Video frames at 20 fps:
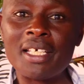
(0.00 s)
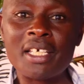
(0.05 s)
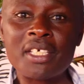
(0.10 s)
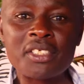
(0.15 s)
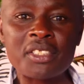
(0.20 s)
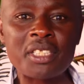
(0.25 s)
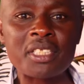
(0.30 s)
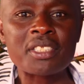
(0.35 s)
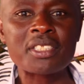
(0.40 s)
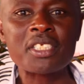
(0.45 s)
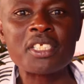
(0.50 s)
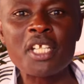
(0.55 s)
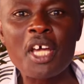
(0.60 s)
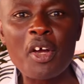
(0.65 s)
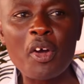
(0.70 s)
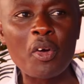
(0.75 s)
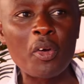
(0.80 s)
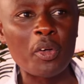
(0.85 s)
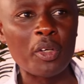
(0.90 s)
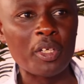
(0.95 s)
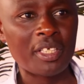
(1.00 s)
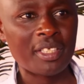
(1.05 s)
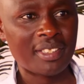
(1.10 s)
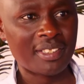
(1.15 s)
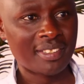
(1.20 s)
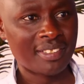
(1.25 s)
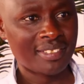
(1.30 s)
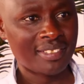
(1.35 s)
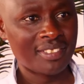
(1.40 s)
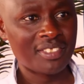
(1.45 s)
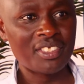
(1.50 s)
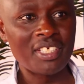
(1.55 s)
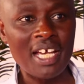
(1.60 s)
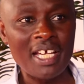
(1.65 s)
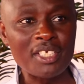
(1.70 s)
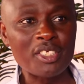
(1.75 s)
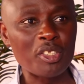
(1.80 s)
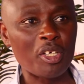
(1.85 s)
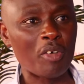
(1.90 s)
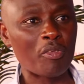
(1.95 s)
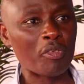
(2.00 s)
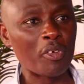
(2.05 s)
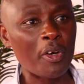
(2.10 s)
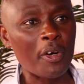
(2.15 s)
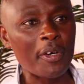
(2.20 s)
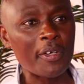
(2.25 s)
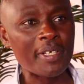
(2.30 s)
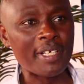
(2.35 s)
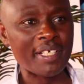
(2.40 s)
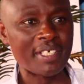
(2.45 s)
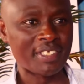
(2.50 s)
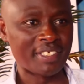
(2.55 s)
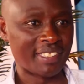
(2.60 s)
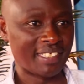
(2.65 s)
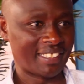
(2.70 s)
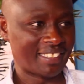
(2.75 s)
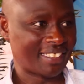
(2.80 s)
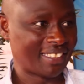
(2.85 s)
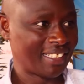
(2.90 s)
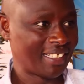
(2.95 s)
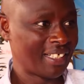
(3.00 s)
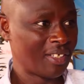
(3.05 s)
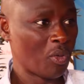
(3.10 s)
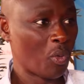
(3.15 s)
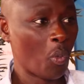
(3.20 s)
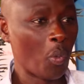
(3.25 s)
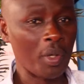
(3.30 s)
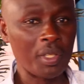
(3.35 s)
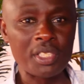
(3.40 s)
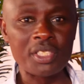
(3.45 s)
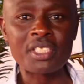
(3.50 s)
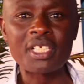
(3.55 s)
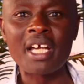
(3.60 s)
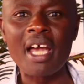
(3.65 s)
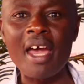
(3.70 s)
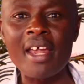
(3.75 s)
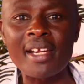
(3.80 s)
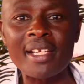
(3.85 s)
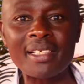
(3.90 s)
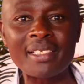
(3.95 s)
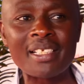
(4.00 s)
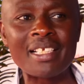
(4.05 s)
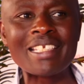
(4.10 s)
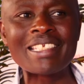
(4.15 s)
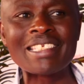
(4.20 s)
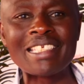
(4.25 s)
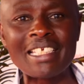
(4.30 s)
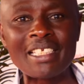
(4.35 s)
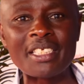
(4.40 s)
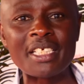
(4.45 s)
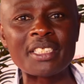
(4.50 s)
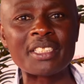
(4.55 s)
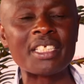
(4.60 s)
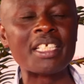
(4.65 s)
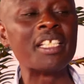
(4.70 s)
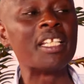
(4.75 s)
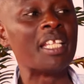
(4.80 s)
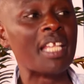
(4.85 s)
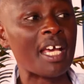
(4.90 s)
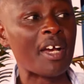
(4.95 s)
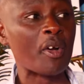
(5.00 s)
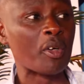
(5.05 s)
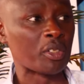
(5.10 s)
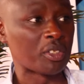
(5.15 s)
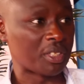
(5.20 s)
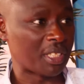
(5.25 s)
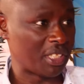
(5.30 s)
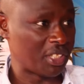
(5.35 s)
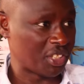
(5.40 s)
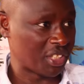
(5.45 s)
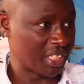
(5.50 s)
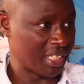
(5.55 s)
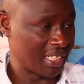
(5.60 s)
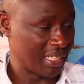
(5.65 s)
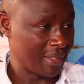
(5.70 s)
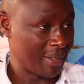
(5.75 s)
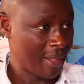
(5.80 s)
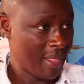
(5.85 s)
is the synagogue Church of All Nations, which is currently seated in Lagos, Nigeria.